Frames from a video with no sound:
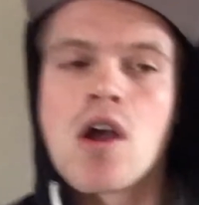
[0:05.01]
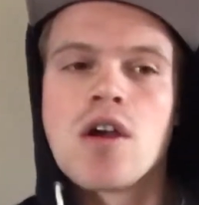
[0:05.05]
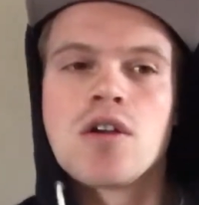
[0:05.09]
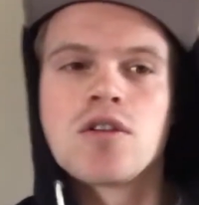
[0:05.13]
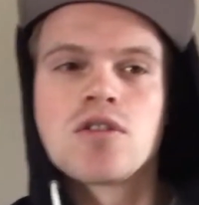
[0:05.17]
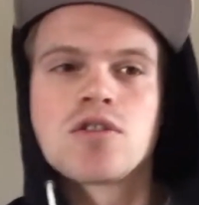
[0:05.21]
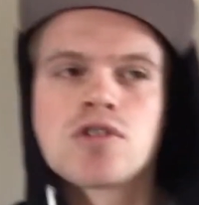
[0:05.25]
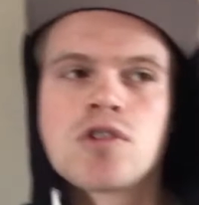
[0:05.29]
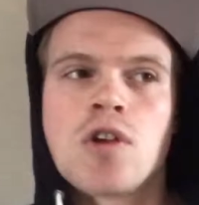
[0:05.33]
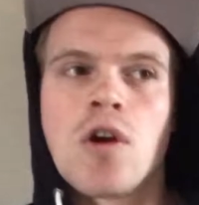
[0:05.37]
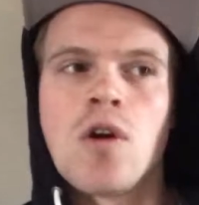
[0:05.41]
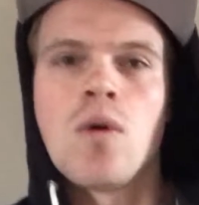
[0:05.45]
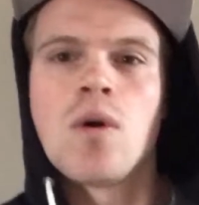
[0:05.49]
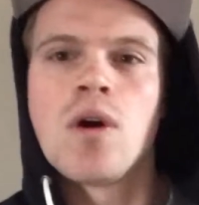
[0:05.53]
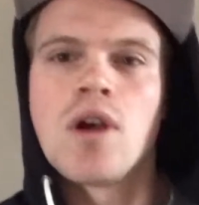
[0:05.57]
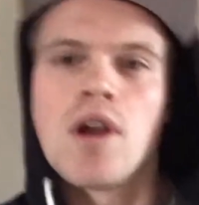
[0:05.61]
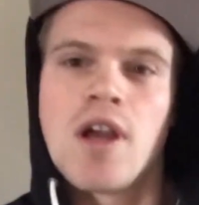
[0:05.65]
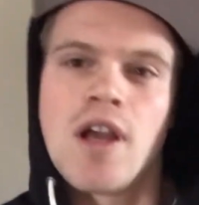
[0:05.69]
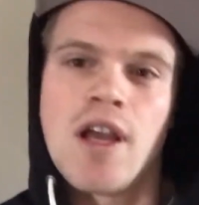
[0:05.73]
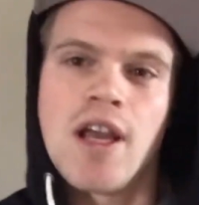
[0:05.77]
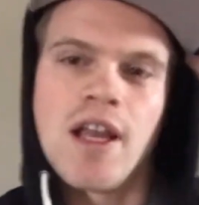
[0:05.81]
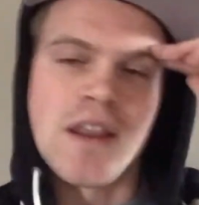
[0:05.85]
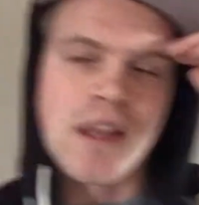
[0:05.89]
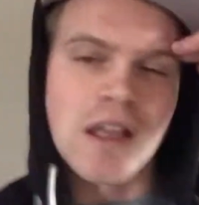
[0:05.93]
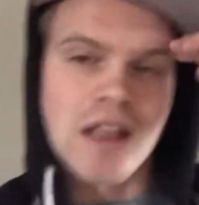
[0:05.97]
So,
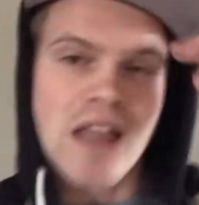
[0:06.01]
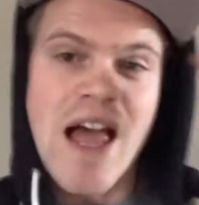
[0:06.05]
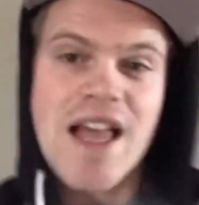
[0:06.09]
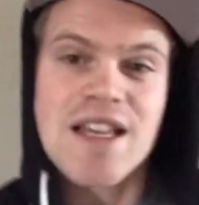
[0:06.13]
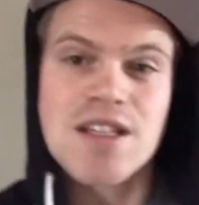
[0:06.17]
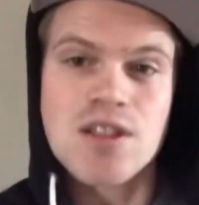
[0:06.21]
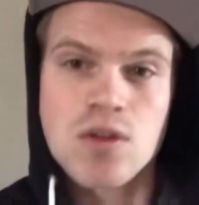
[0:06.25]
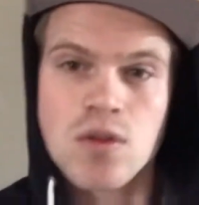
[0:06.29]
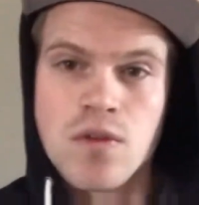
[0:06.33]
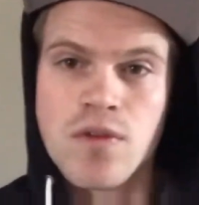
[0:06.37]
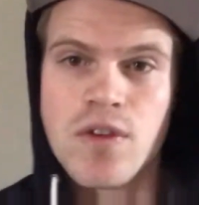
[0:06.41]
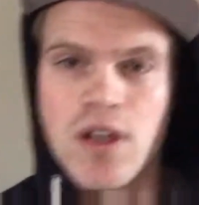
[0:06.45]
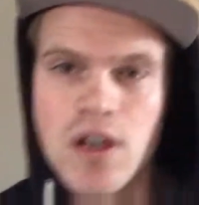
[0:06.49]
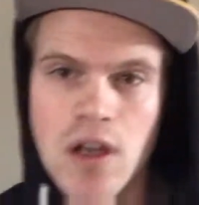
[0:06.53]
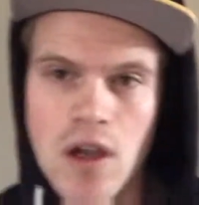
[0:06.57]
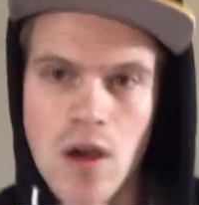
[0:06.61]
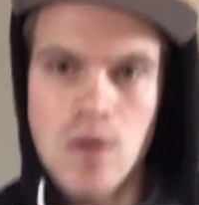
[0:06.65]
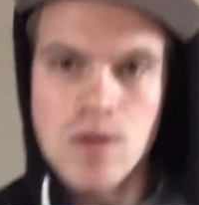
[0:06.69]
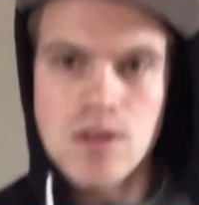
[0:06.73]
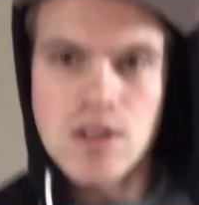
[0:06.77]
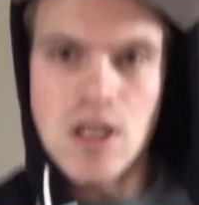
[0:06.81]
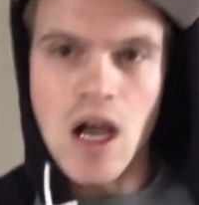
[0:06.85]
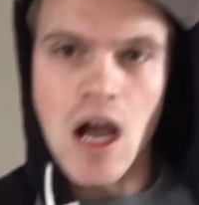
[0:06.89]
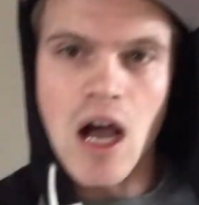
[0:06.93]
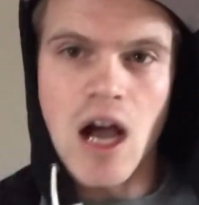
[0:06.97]
in the last two
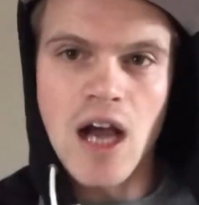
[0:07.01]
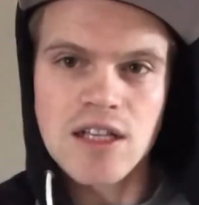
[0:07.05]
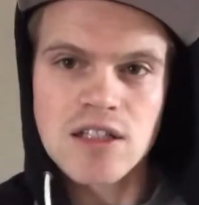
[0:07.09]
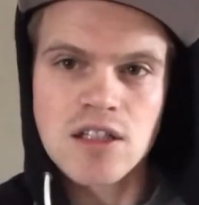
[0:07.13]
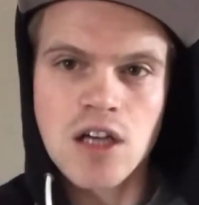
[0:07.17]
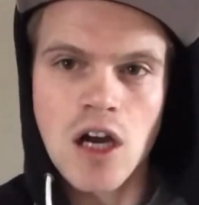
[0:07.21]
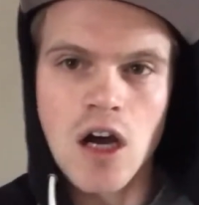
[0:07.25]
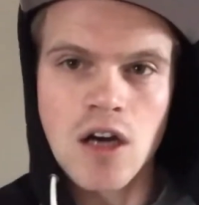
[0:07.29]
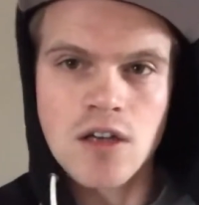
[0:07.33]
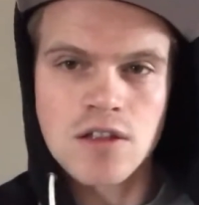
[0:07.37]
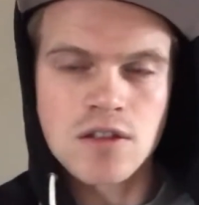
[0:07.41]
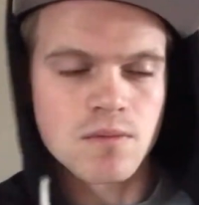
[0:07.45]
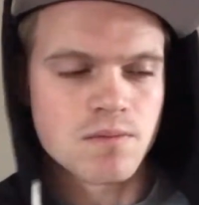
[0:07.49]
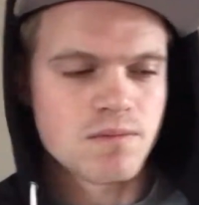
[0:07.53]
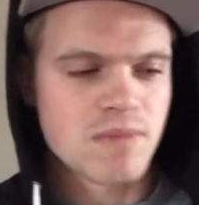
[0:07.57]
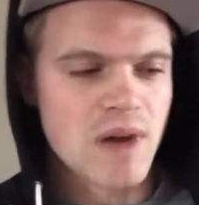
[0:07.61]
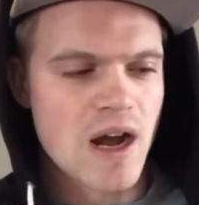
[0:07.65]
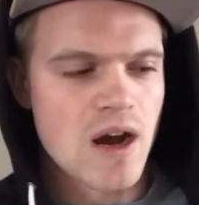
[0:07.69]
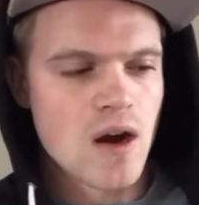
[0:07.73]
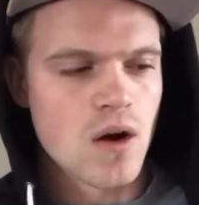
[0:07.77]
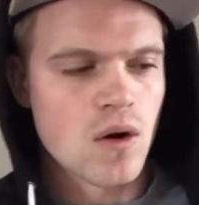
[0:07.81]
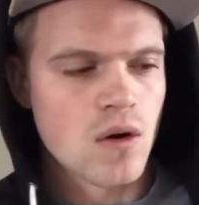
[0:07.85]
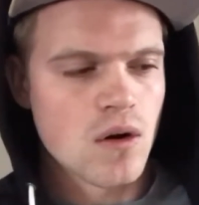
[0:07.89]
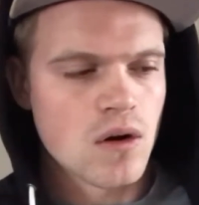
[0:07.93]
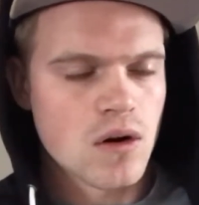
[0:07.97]
videos, I talked
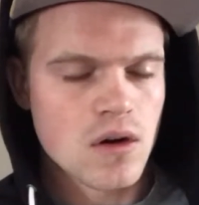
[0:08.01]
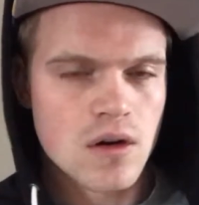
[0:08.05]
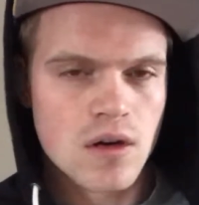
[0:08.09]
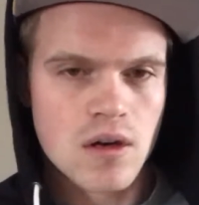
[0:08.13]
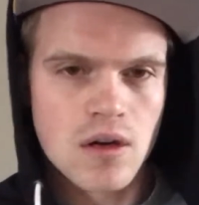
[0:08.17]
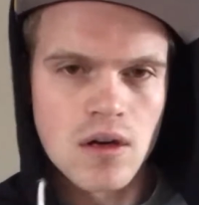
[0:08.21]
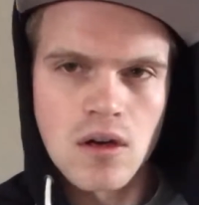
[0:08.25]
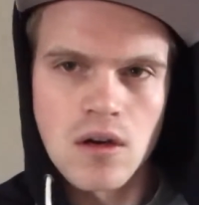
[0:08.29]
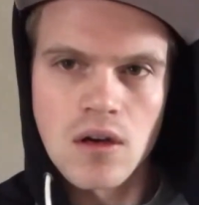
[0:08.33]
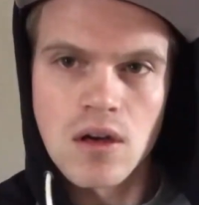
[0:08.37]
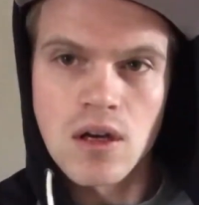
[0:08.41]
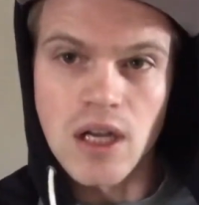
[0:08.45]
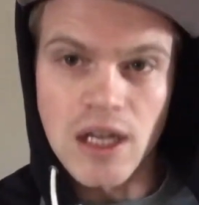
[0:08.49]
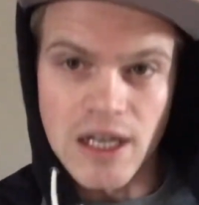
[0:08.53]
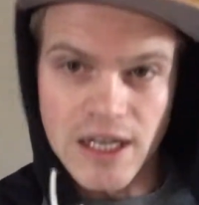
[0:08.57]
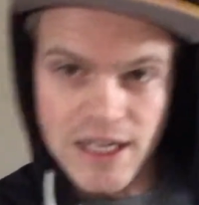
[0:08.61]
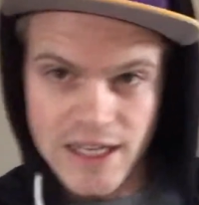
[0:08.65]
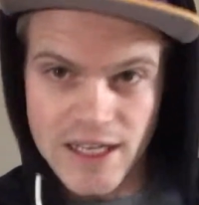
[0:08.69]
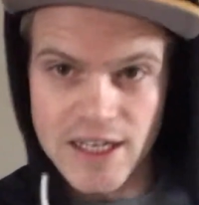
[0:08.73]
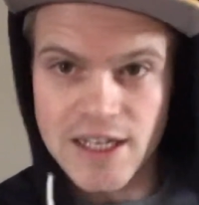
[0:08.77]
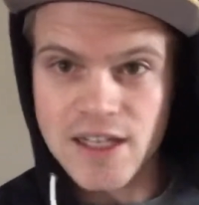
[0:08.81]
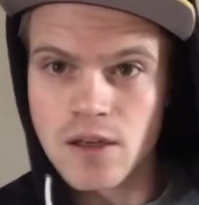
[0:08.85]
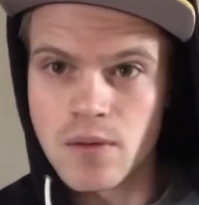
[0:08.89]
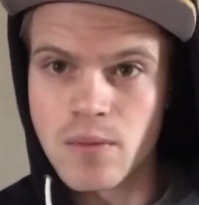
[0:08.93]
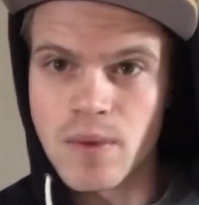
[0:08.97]
about
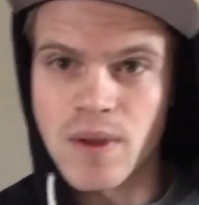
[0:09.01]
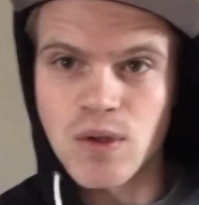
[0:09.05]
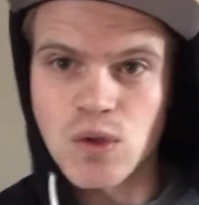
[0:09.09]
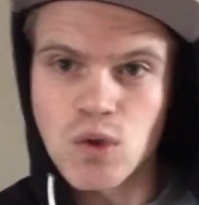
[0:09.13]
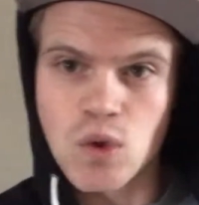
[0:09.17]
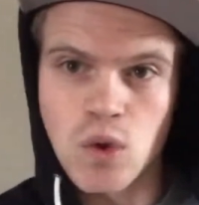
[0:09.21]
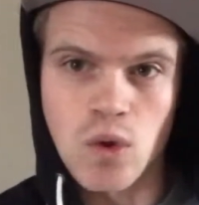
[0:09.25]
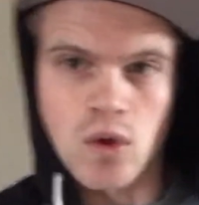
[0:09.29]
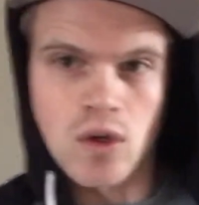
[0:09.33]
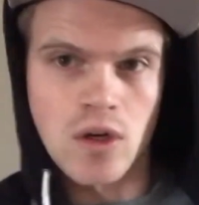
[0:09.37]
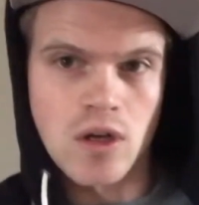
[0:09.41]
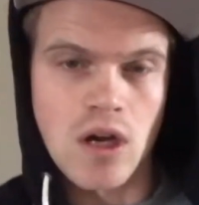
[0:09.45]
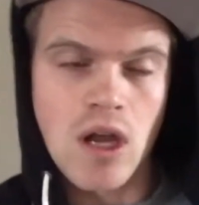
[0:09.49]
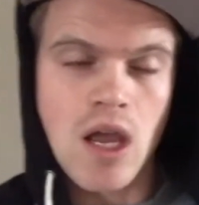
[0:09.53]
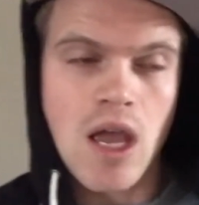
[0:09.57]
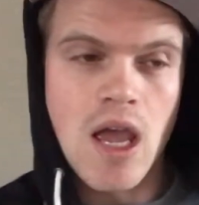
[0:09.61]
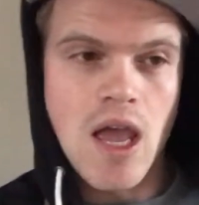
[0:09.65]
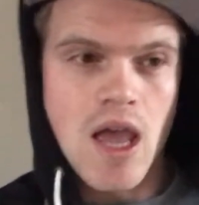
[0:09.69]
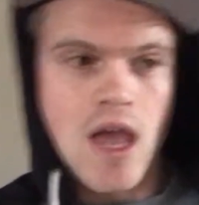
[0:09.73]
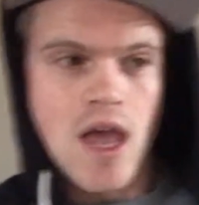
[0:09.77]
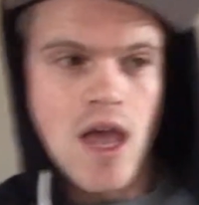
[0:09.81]
getting a mentor